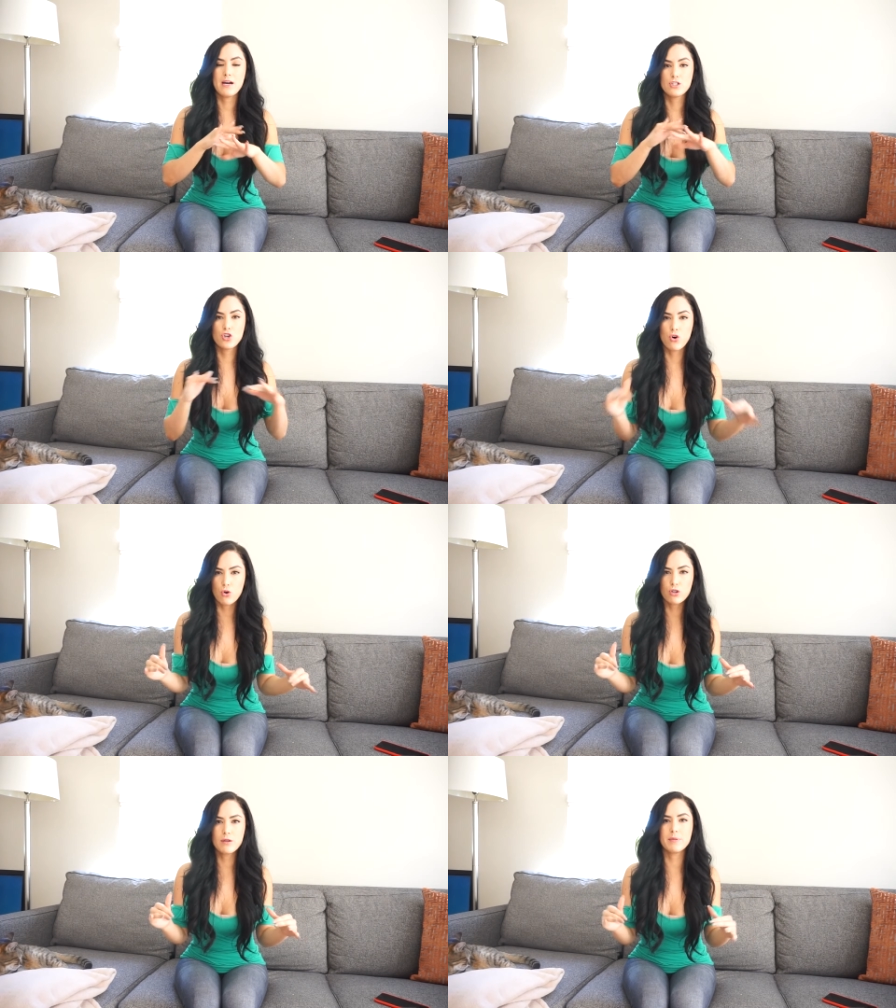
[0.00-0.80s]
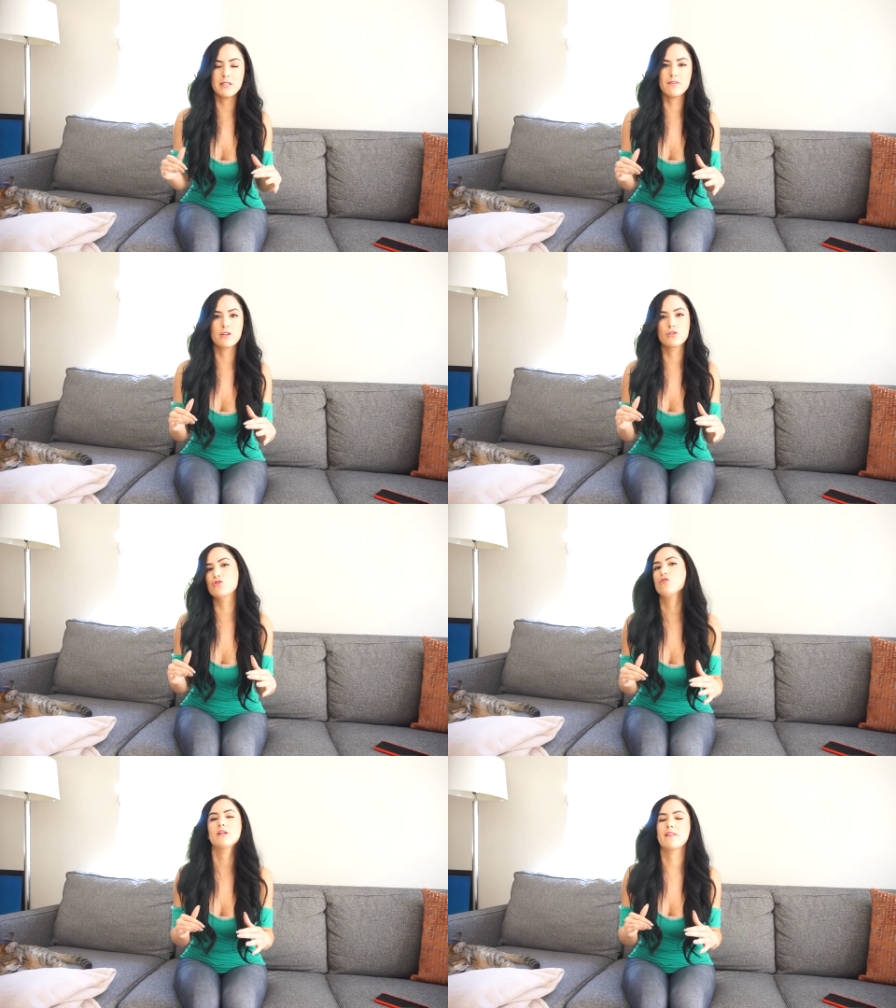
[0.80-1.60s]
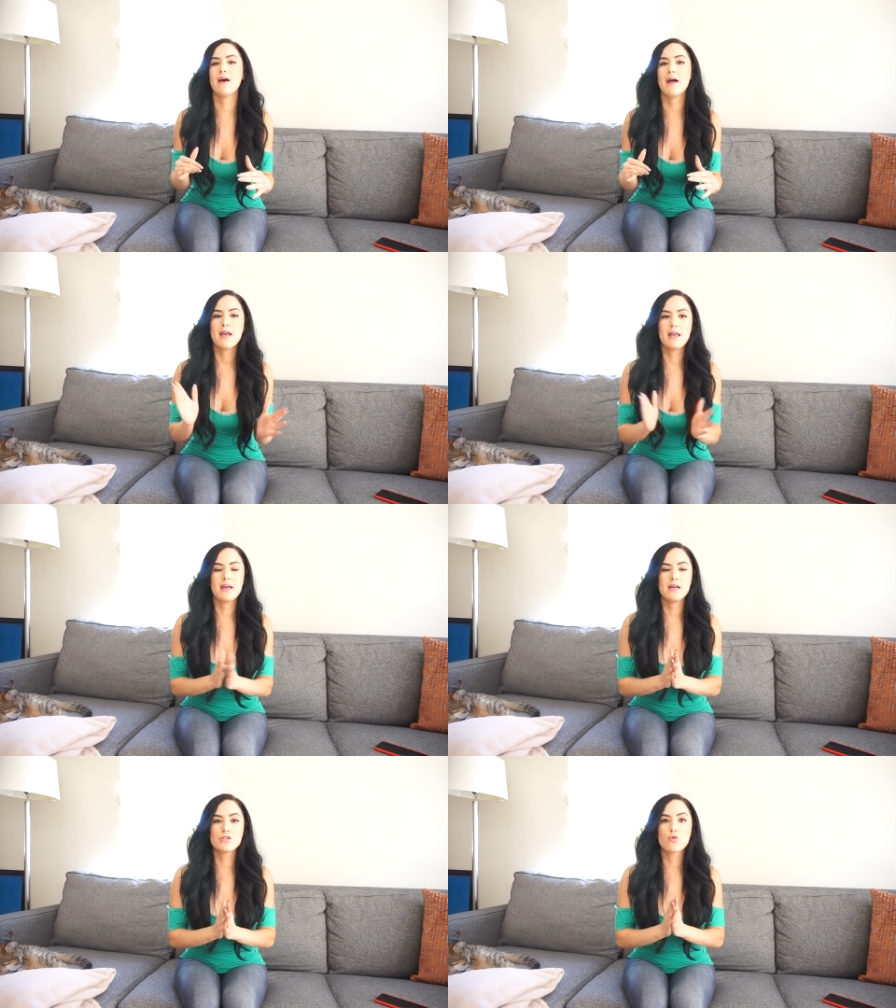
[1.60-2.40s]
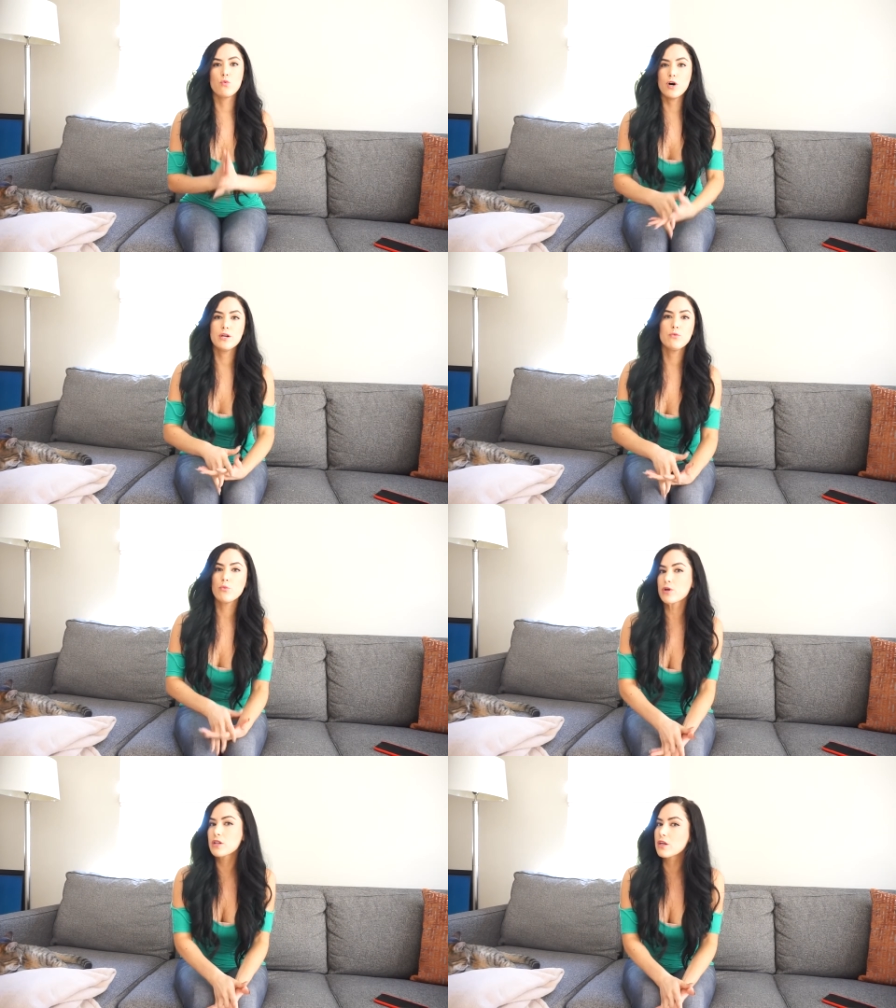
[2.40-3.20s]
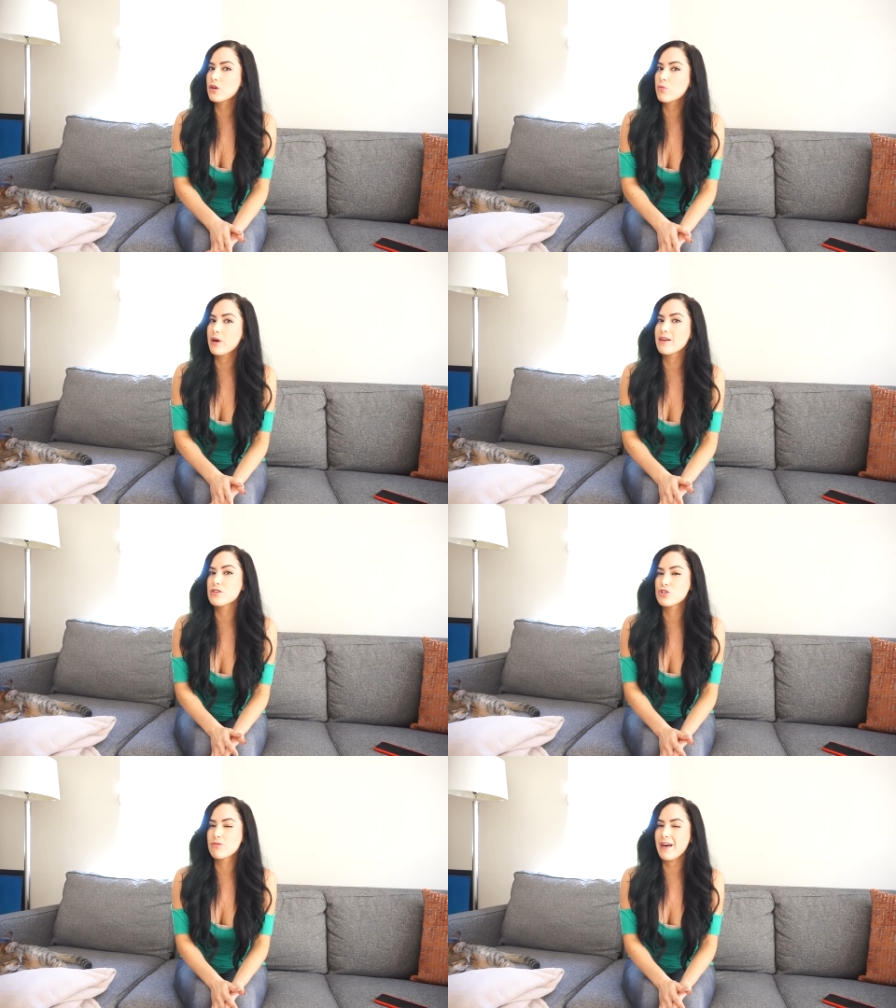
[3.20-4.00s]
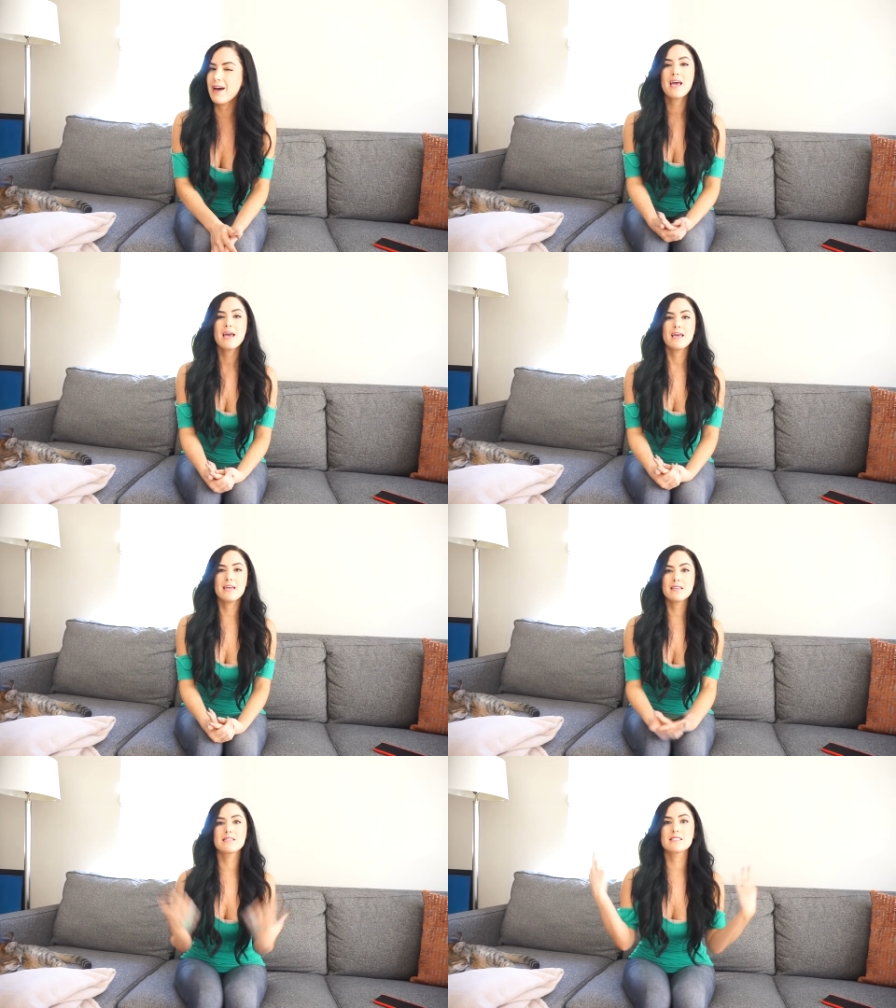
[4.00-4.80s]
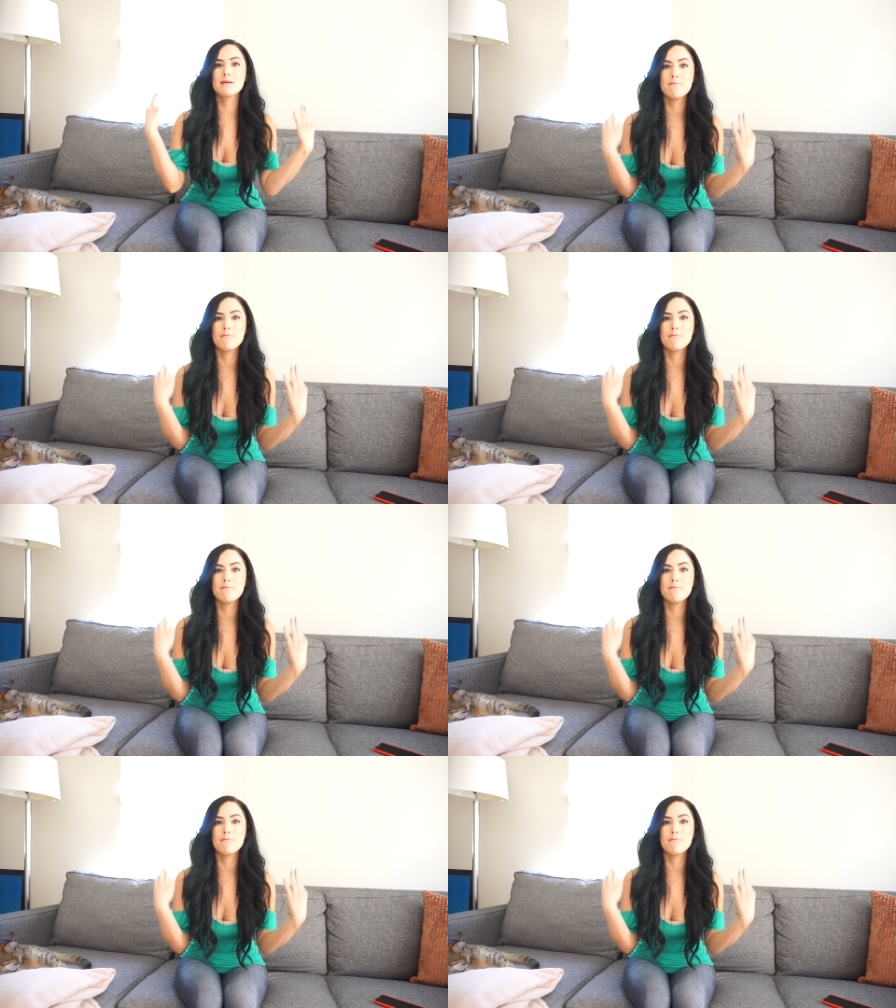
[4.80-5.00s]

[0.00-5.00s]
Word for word: I totally believe in controlling that. And one really good way to do that is to